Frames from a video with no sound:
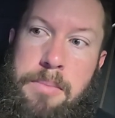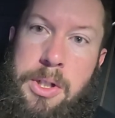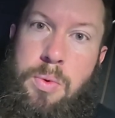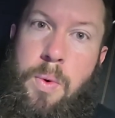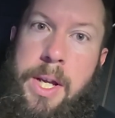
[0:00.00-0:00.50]

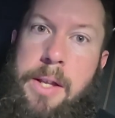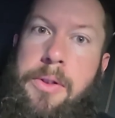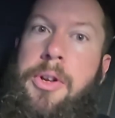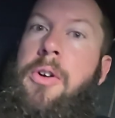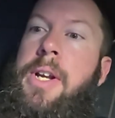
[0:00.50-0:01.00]

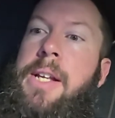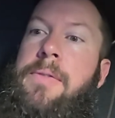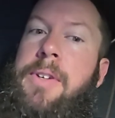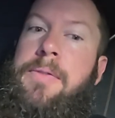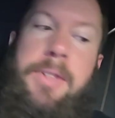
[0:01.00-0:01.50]
between 30
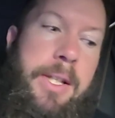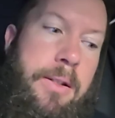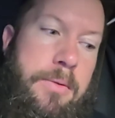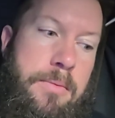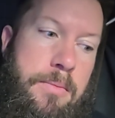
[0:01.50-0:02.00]
and
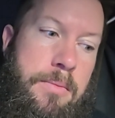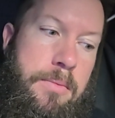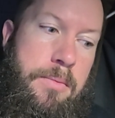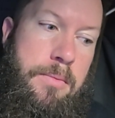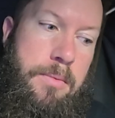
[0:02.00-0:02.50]
50.
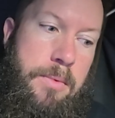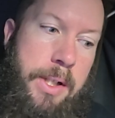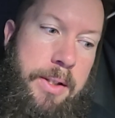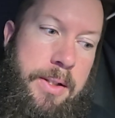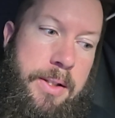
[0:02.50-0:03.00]

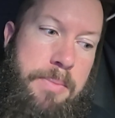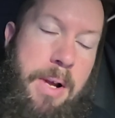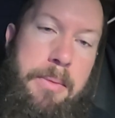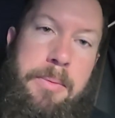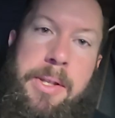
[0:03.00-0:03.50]
Like, this is
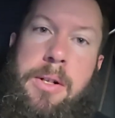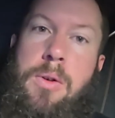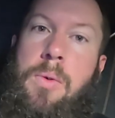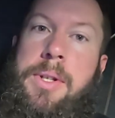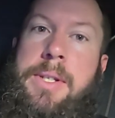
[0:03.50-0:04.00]
probably the
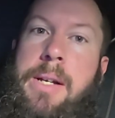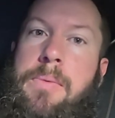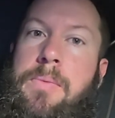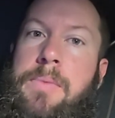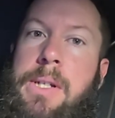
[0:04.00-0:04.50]
coldest
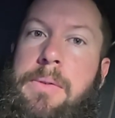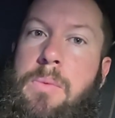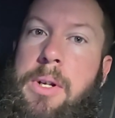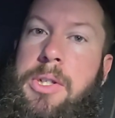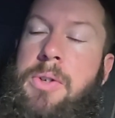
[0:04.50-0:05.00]
I'd
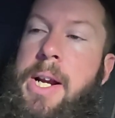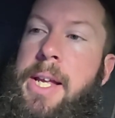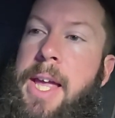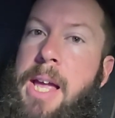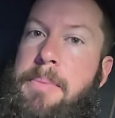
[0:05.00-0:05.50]
even want to try
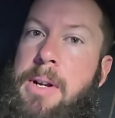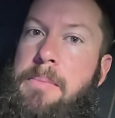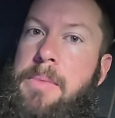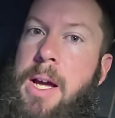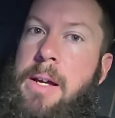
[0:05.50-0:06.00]
to camp, and
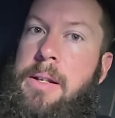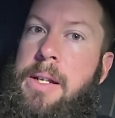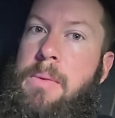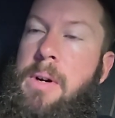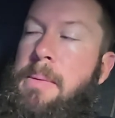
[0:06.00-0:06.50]
I'm not
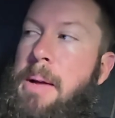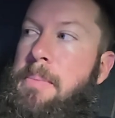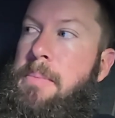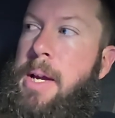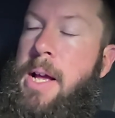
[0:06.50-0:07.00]
anywhere. I'm at
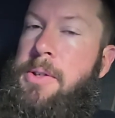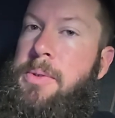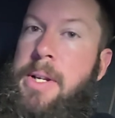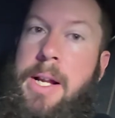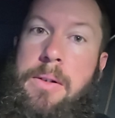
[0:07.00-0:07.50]
my
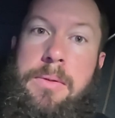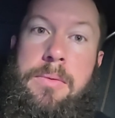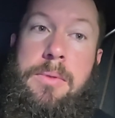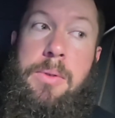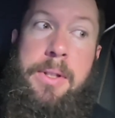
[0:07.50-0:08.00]
house right now
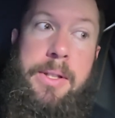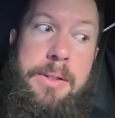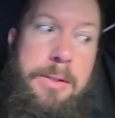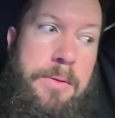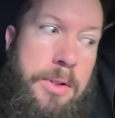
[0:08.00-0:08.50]
doing
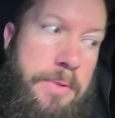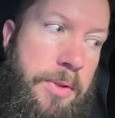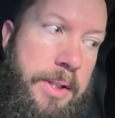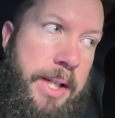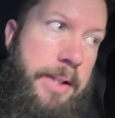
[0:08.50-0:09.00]
this just
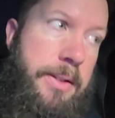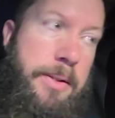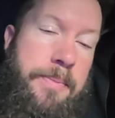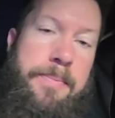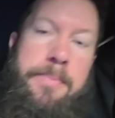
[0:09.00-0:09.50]
for a
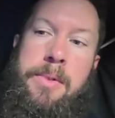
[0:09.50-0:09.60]
test.